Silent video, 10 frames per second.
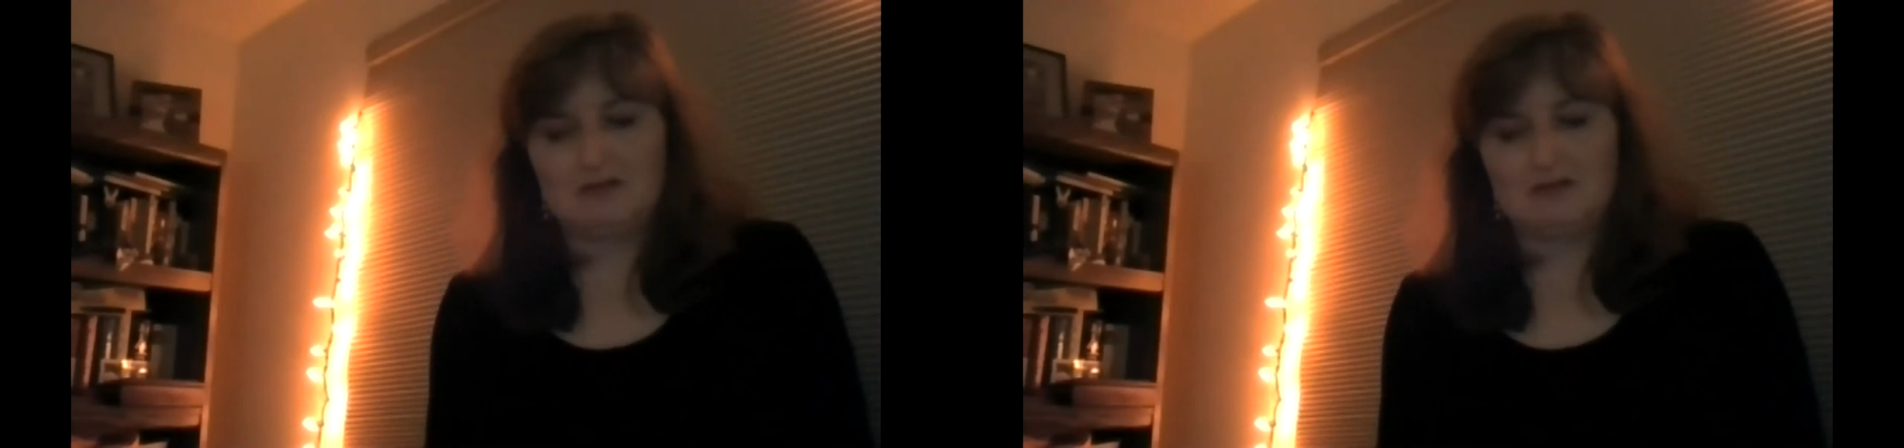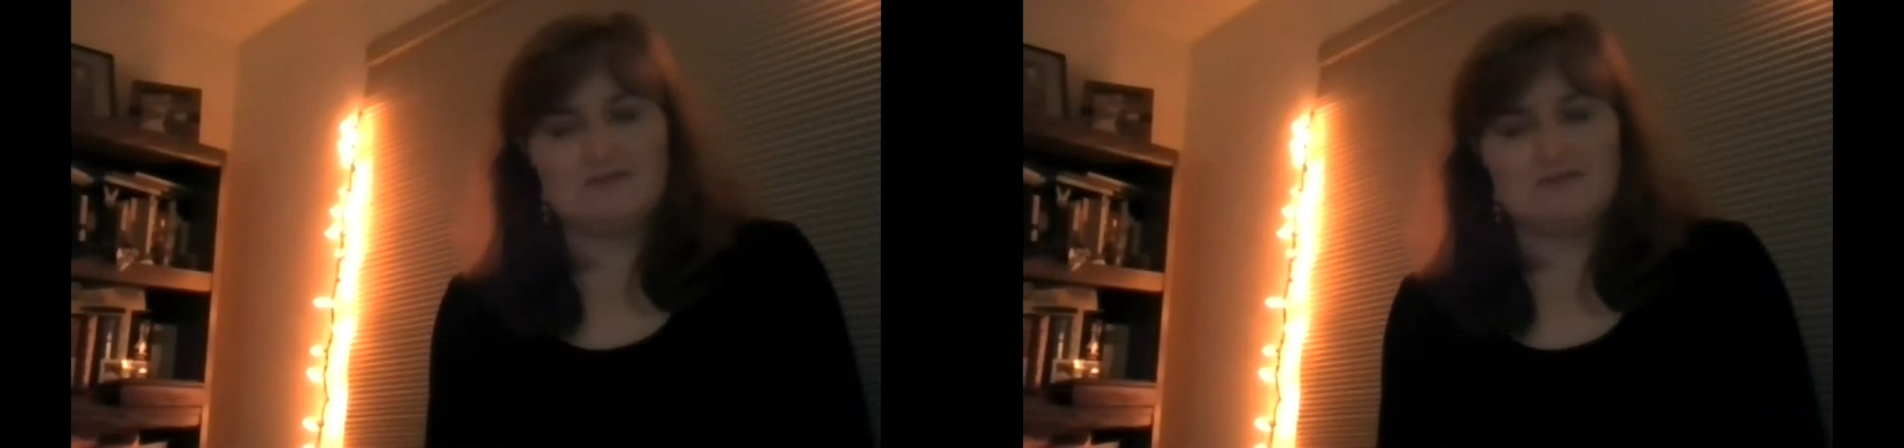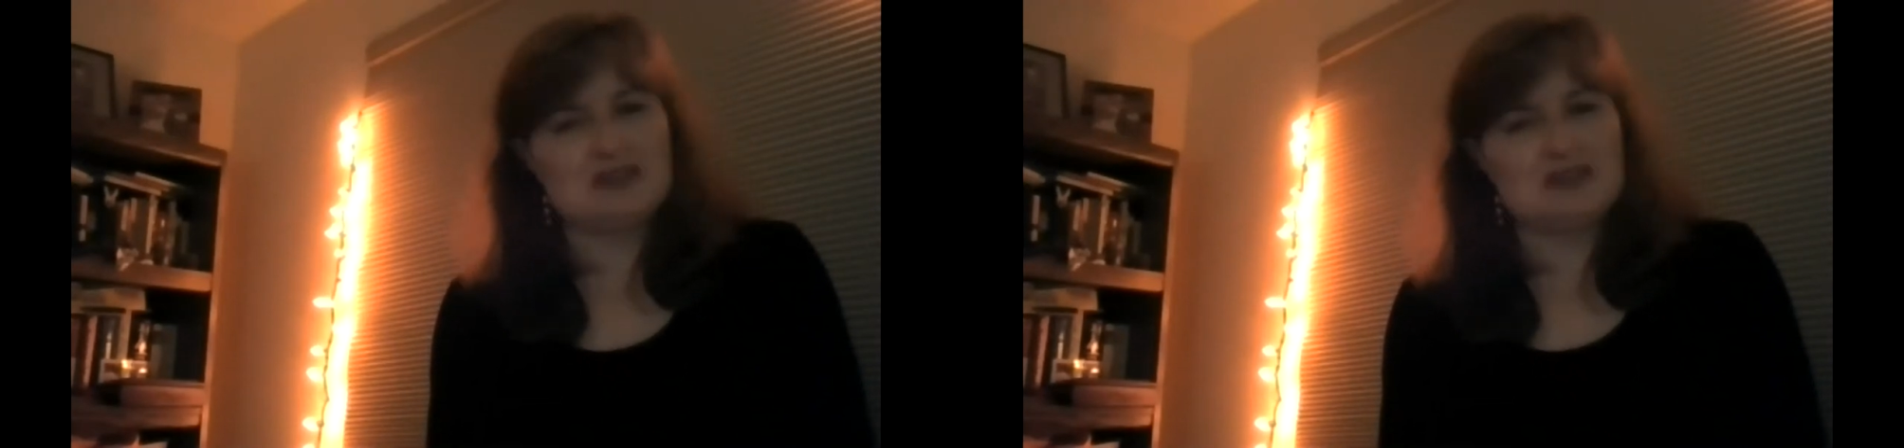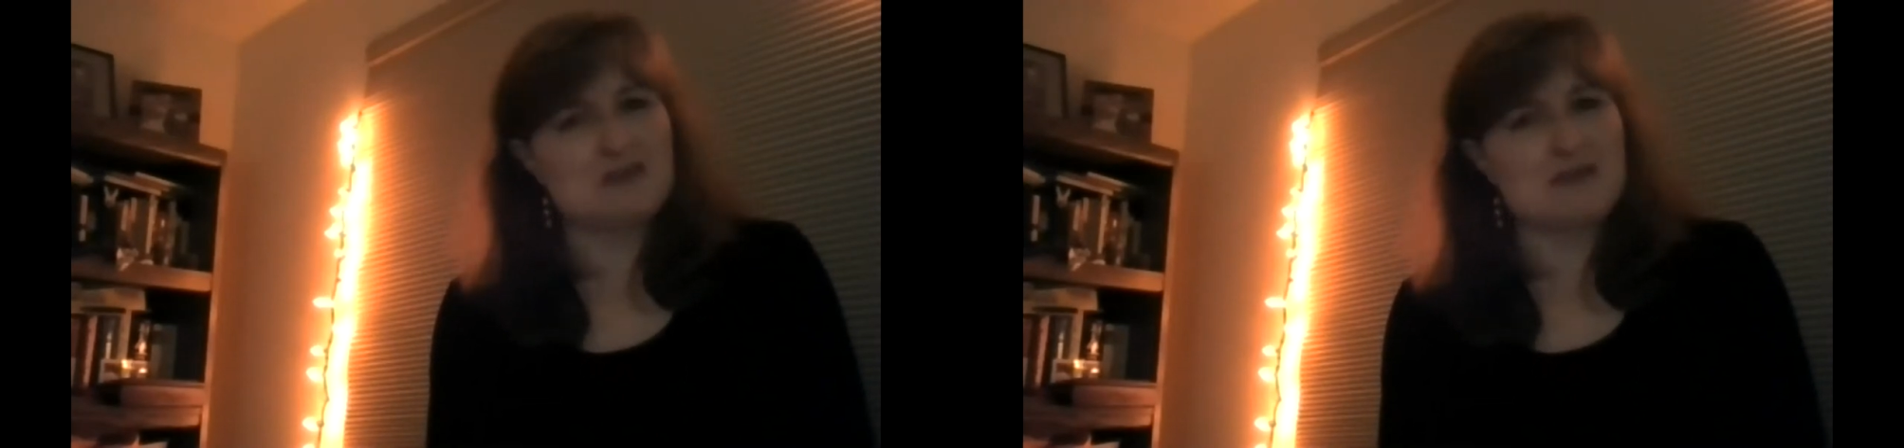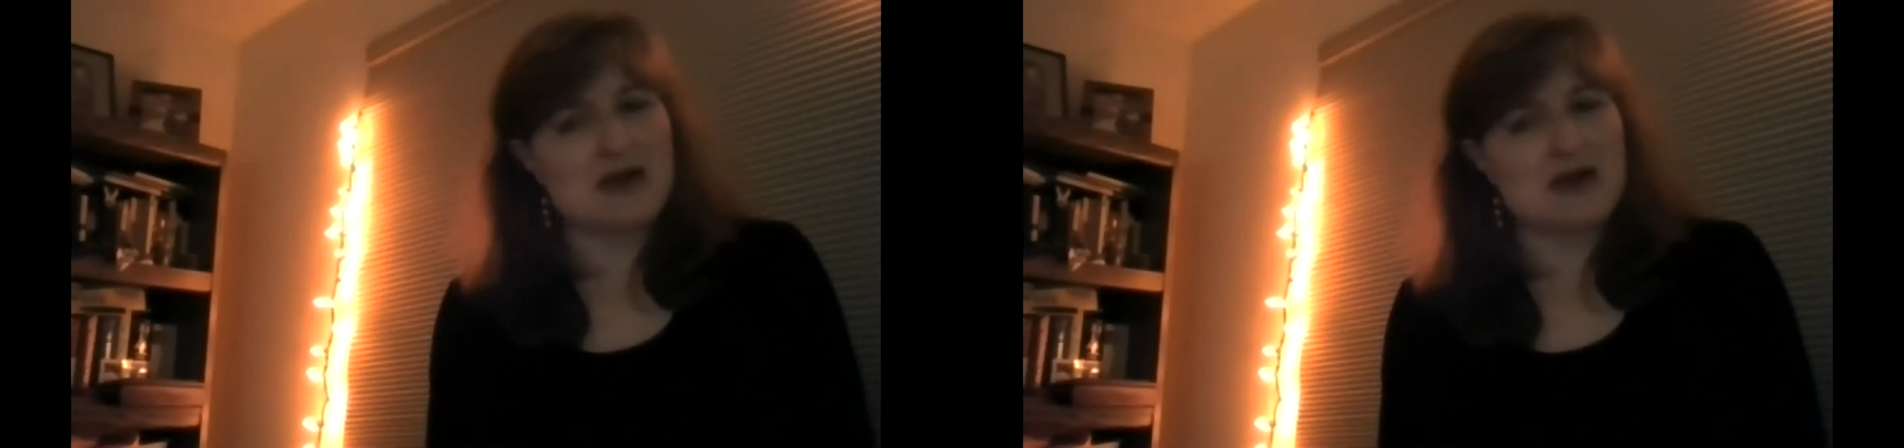Reaching
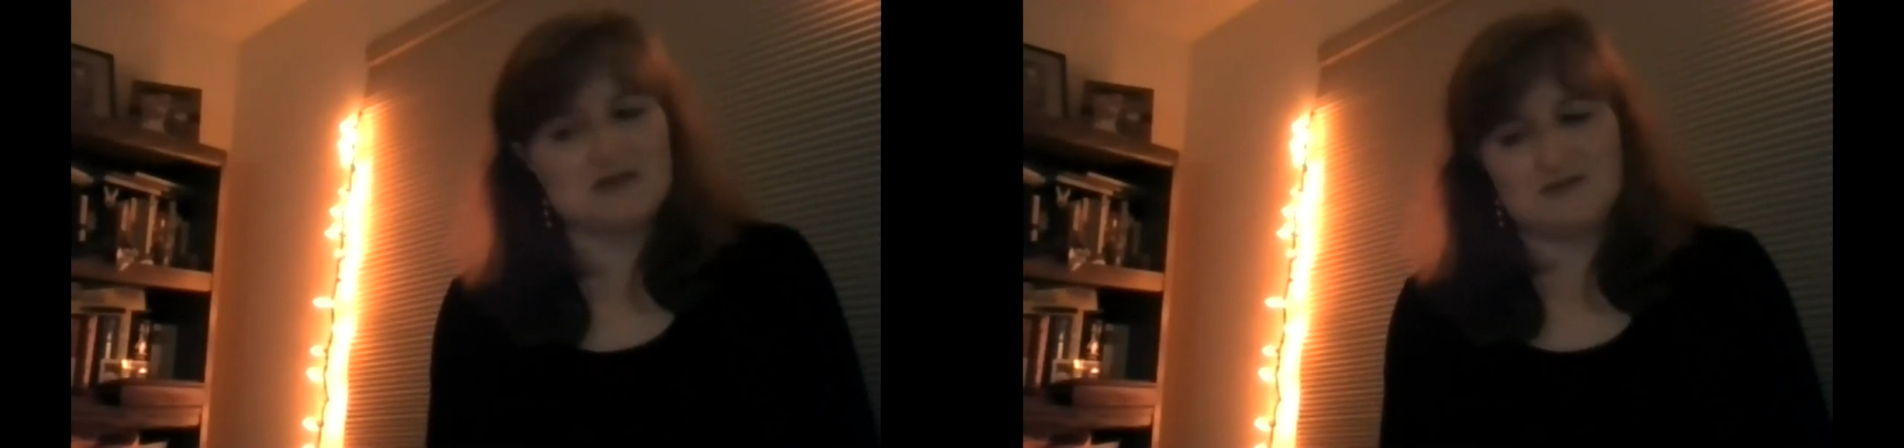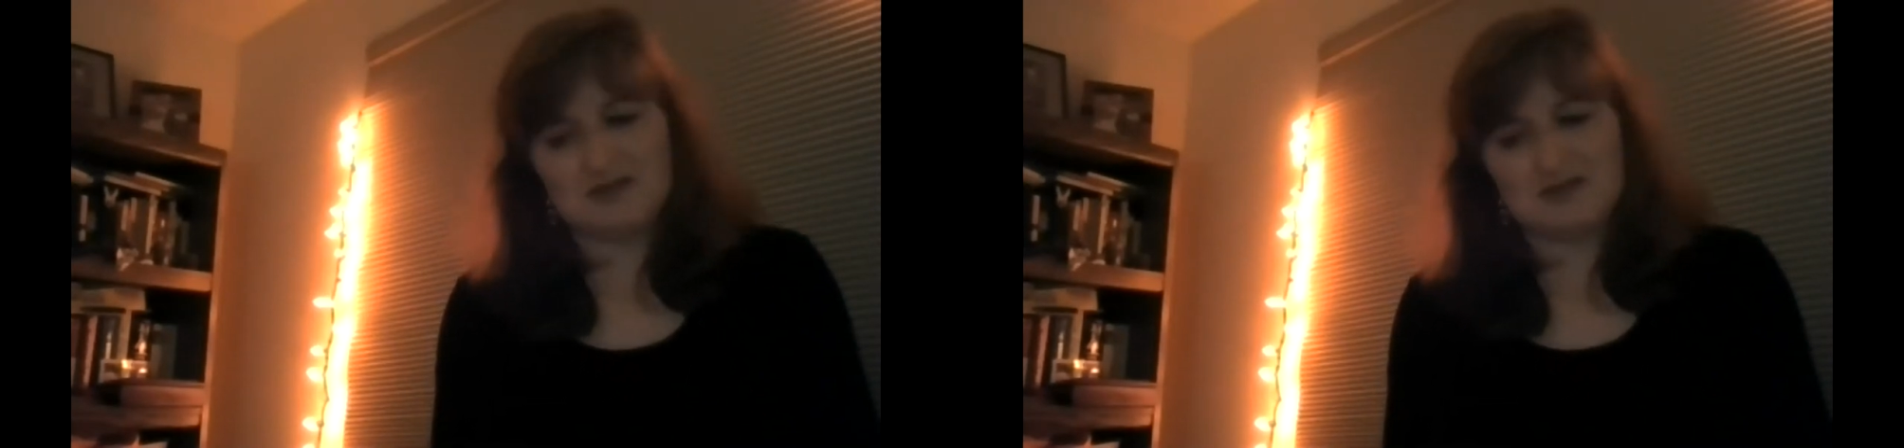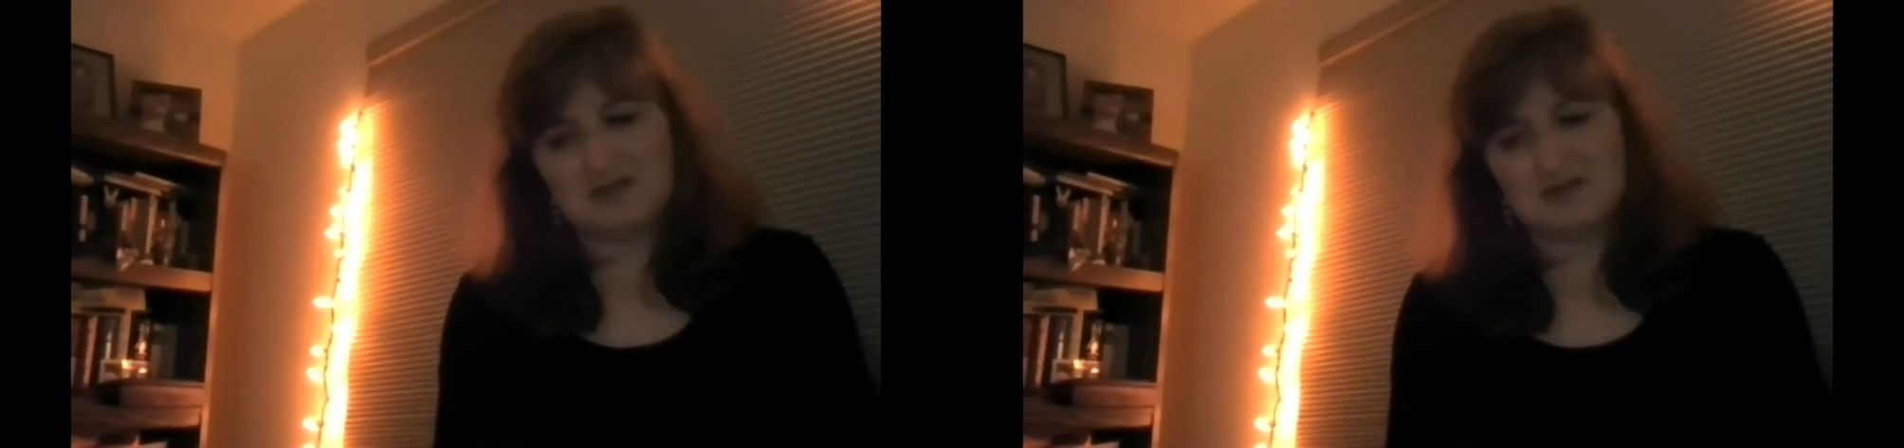around to feel